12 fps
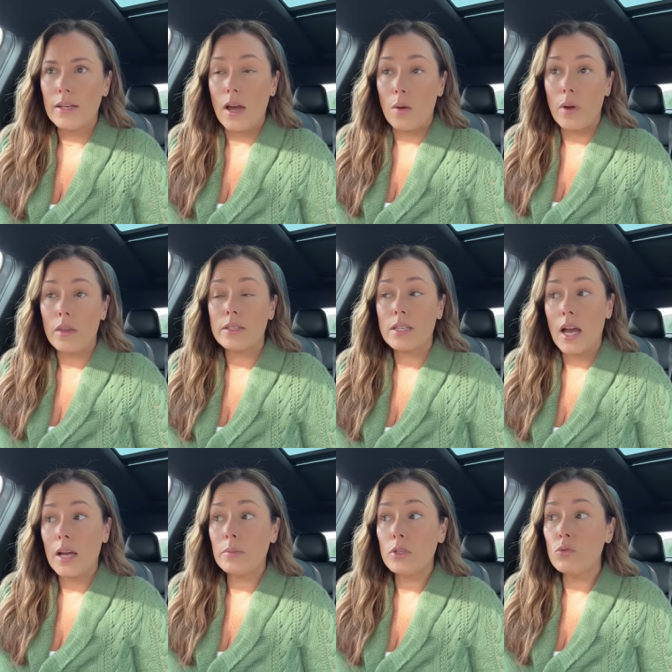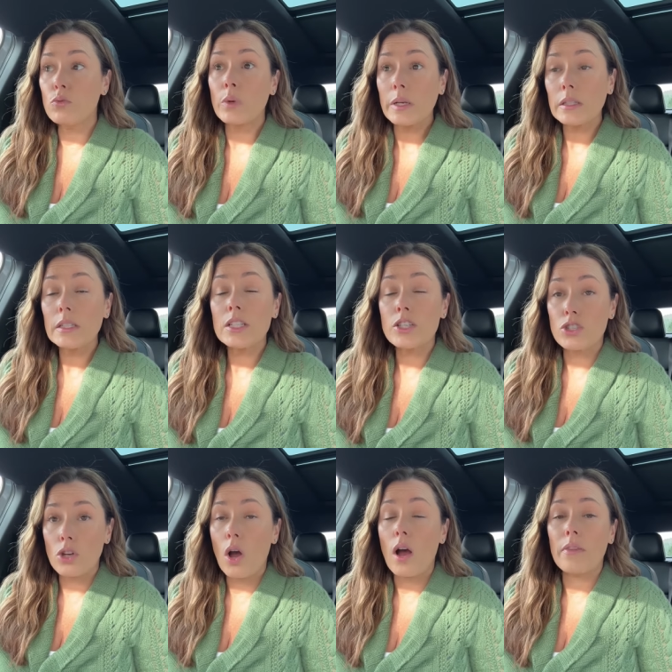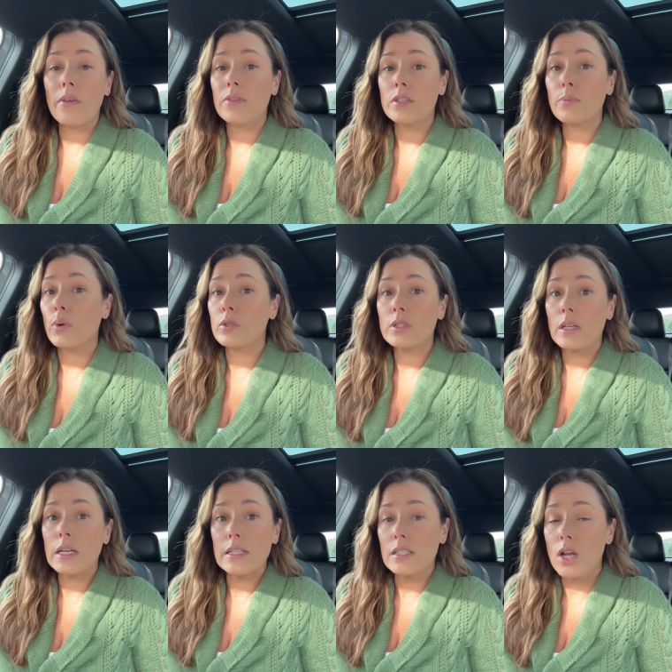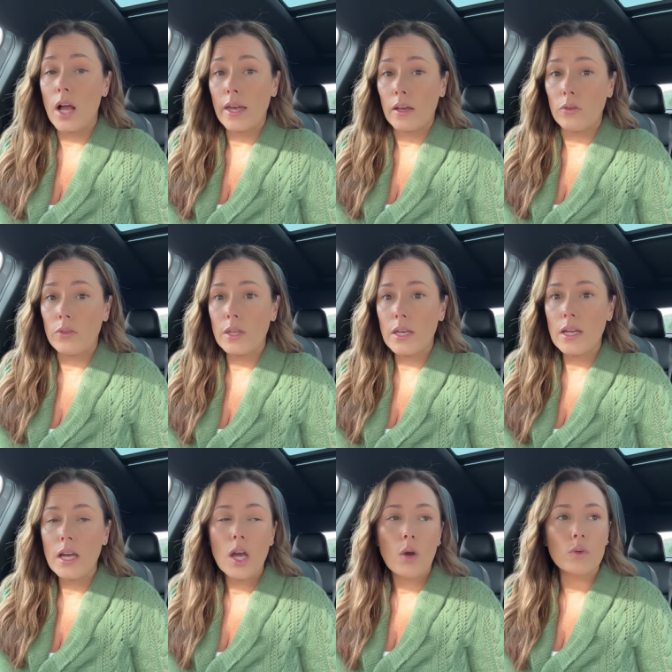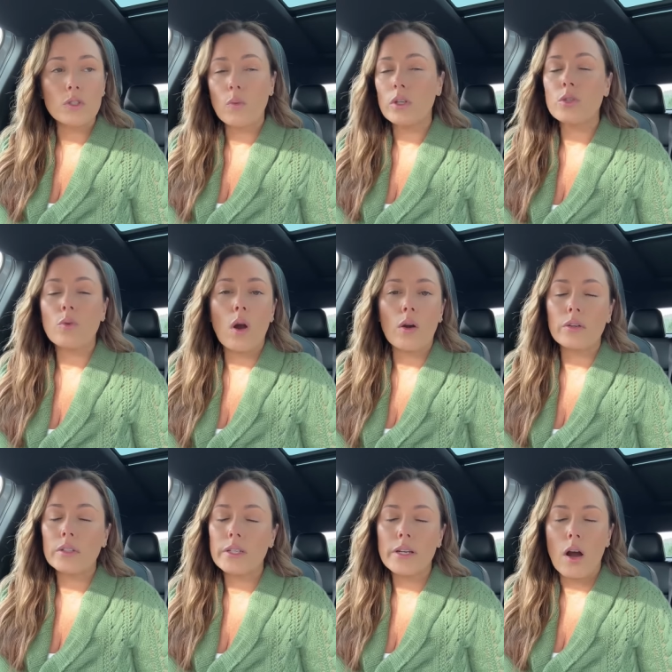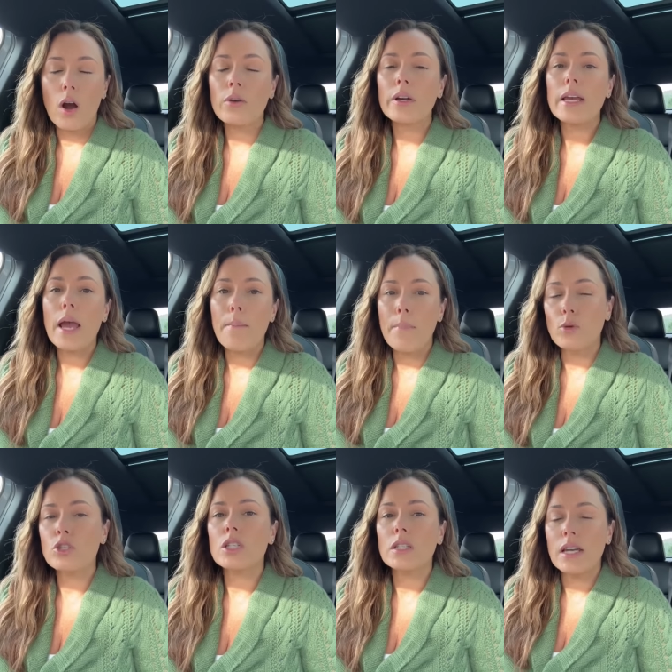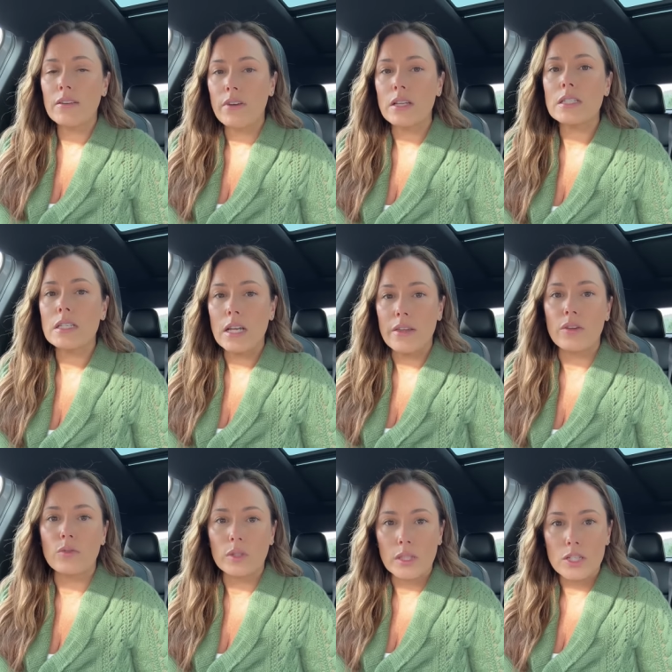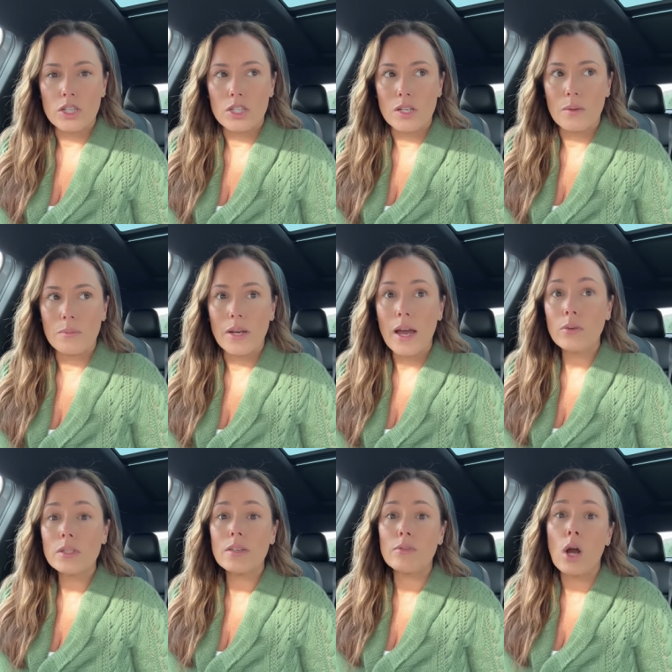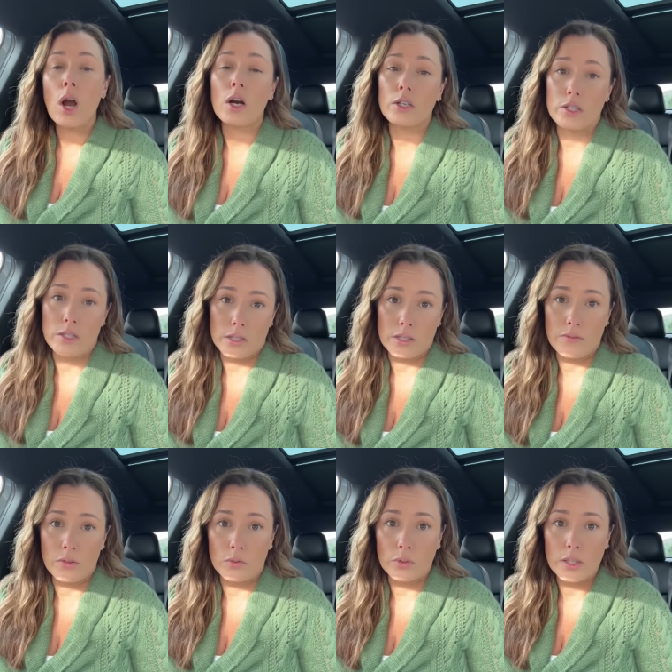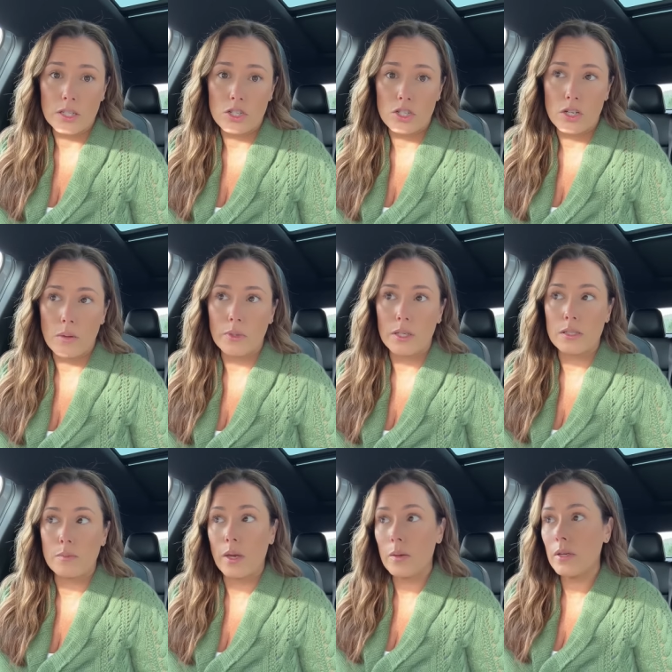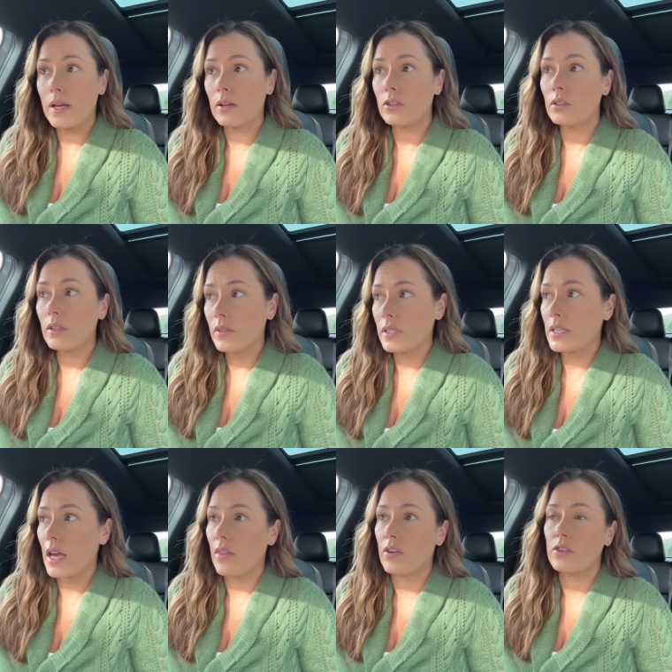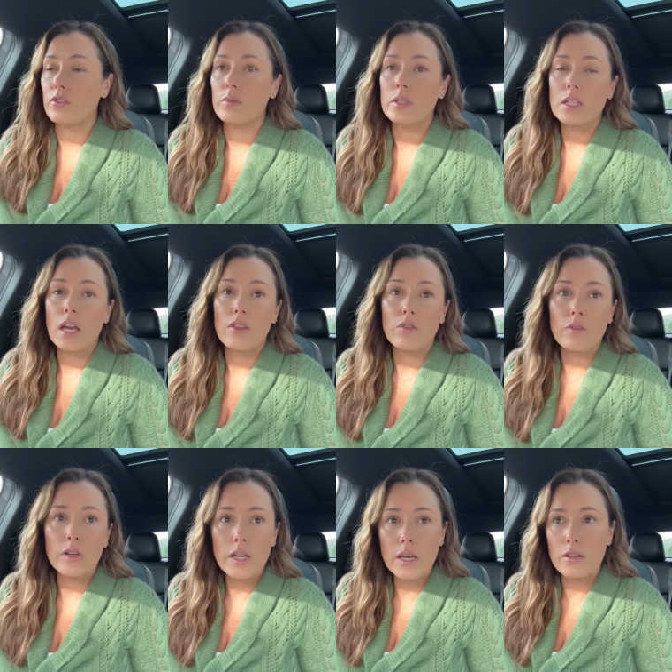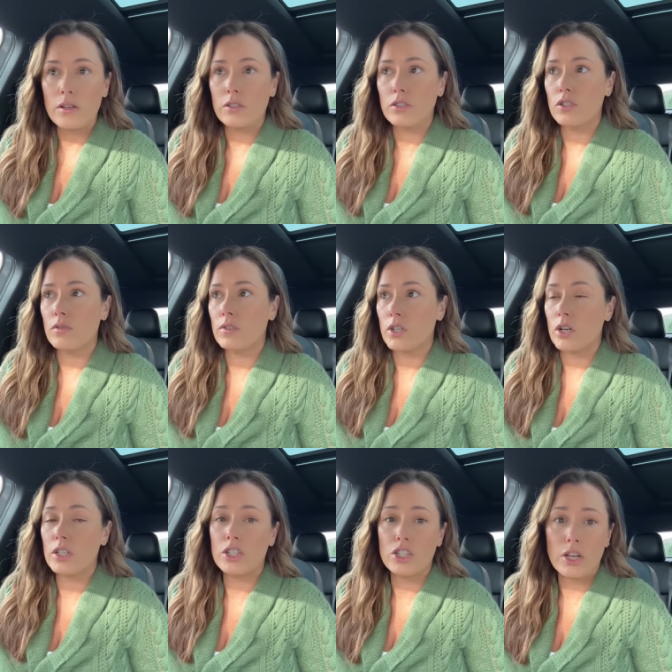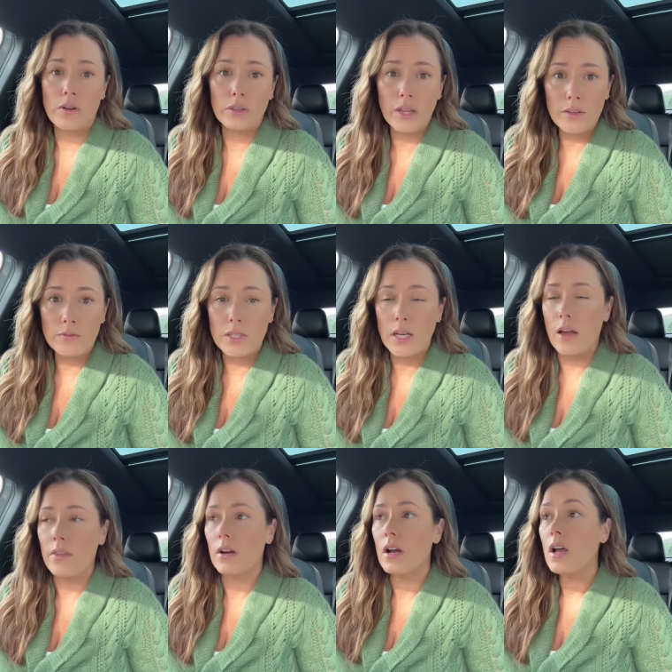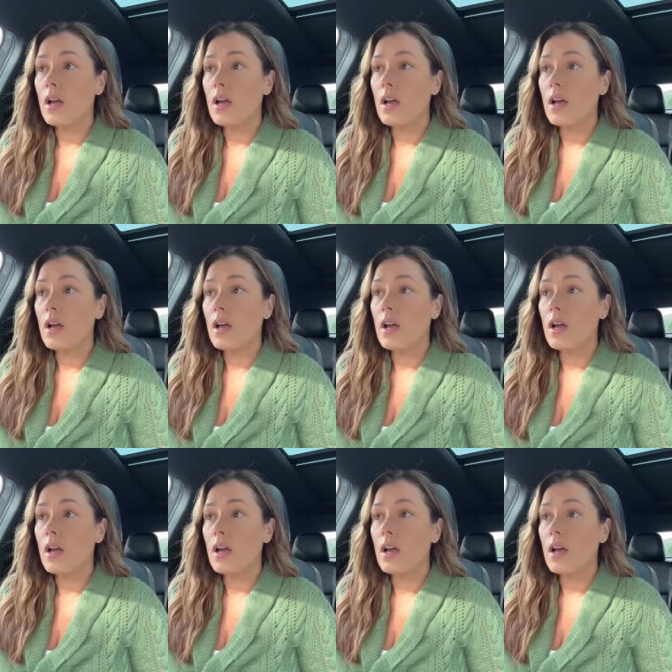Now, by the time you really saw that this person is not healthy was when you were already, already emotionally invested in the relationship. Now it's even harder to leave a relationship because maybe now you're living together, you've been together for years, you started to share a life together,